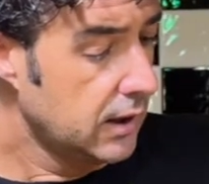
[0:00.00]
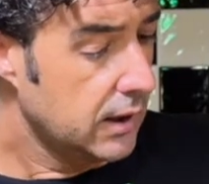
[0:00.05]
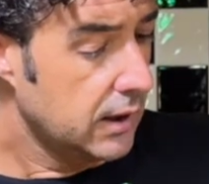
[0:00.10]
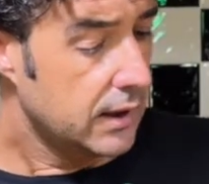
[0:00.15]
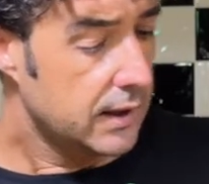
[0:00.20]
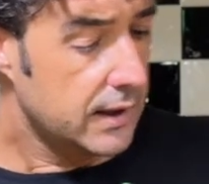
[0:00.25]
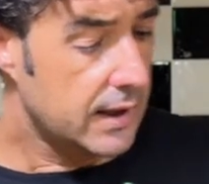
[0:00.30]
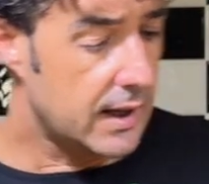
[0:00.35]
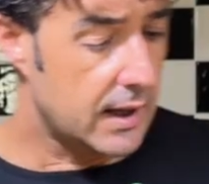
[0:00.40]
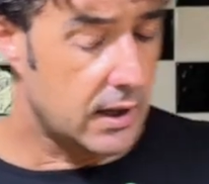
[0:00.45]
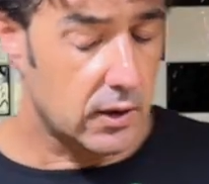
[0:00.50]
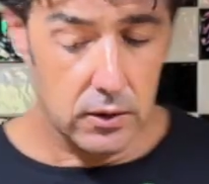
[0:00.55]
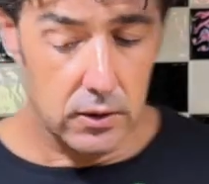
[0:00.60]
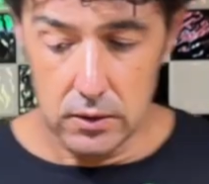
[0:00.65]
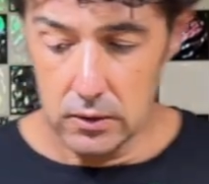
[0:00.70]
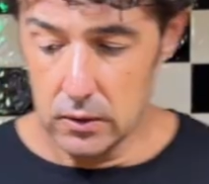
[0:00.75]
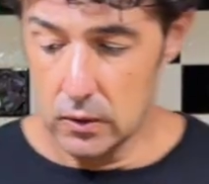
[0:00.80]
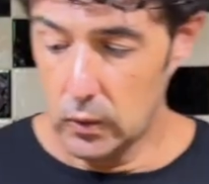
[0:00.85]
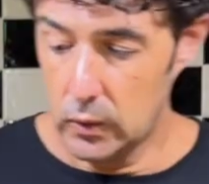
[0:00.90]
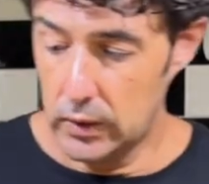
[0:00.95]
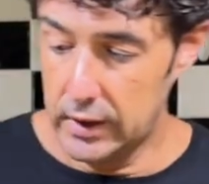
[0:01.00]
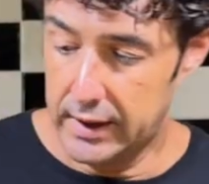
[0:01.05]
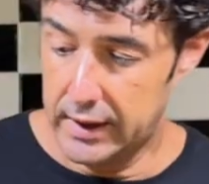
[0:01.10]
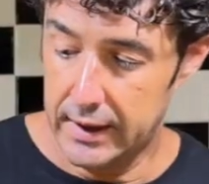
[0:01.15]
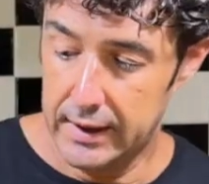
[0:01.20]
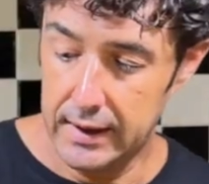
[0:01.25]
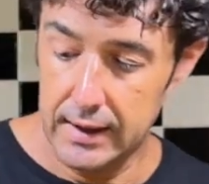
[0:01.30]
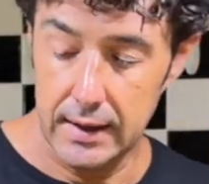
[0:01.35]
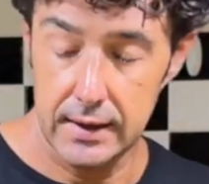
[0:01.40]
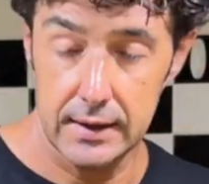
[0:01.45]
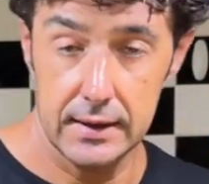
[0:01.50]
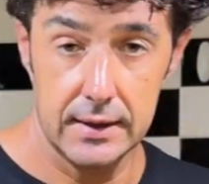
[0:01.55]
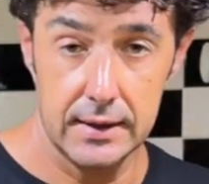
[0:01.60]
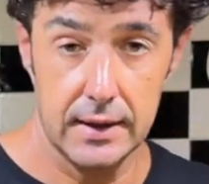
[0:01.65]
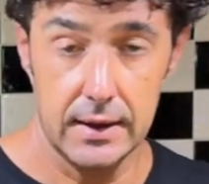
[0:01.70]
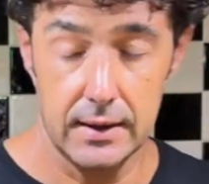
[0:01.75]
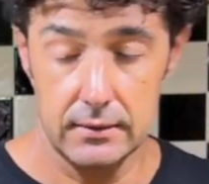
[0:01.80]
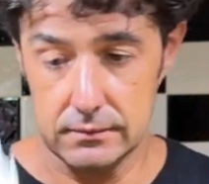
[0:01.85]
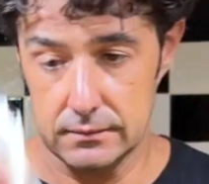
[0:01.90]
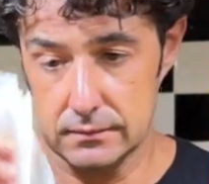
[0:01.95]
Now we can add
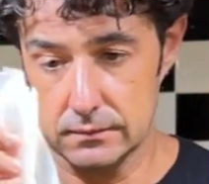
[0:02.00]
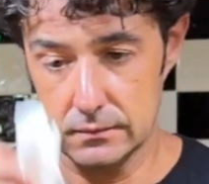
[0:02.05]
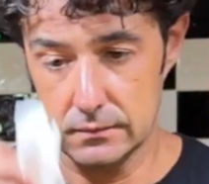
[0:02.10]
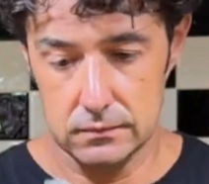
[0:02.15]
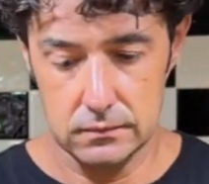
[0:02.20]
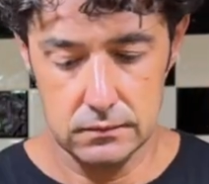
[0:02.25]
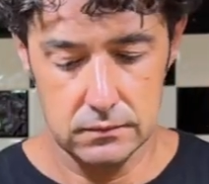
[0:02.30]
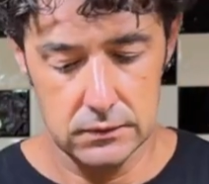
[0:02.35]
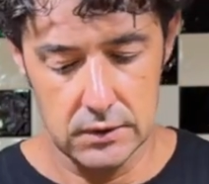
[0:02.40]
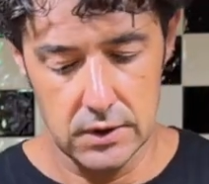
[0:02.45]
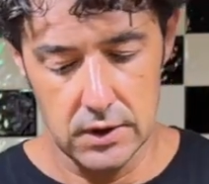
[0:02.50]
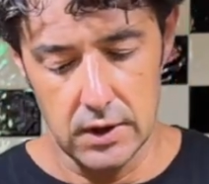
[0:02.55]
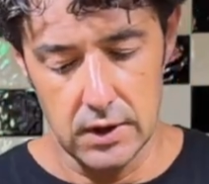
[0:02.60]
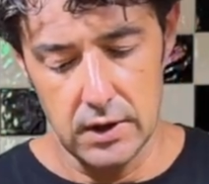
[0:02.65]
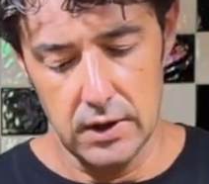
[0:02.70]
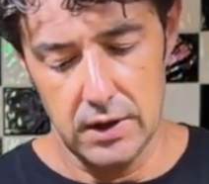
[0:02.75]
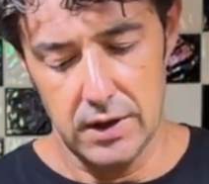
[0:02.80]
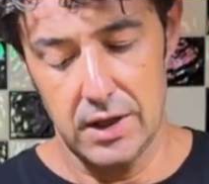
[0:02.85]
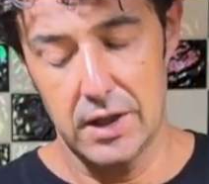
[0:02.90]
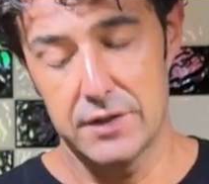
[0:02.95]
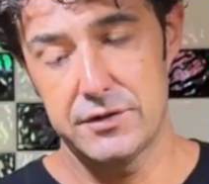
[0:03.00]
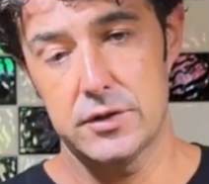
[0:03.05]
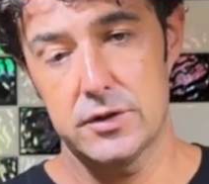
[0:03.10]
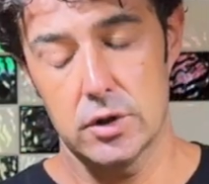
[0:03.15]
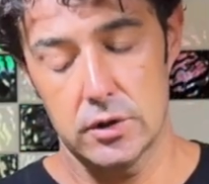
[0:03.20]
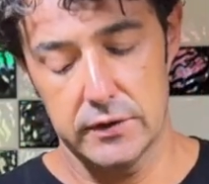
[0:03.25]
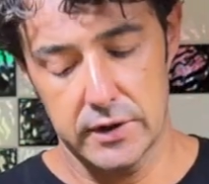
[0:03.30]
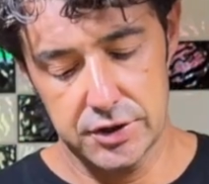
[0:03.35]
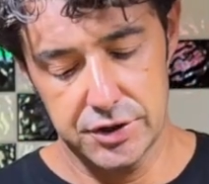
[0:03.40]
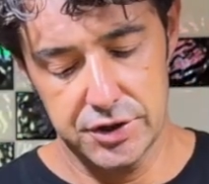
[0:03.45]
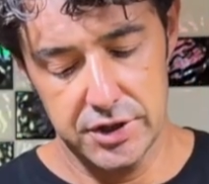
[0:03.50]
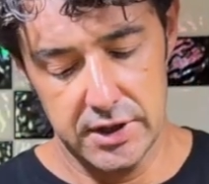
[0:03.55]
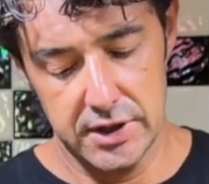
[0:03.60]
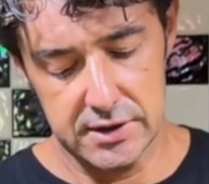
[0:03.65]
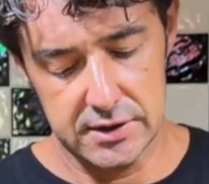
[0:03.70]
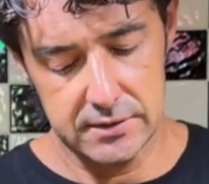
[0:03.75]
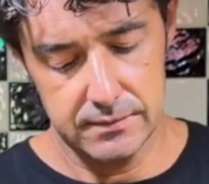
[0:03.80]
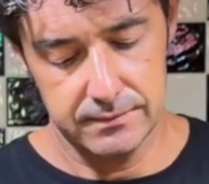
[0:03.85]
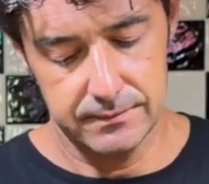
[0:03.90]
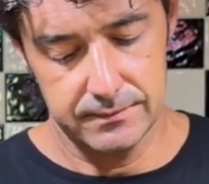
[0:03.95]
the leftover cheese,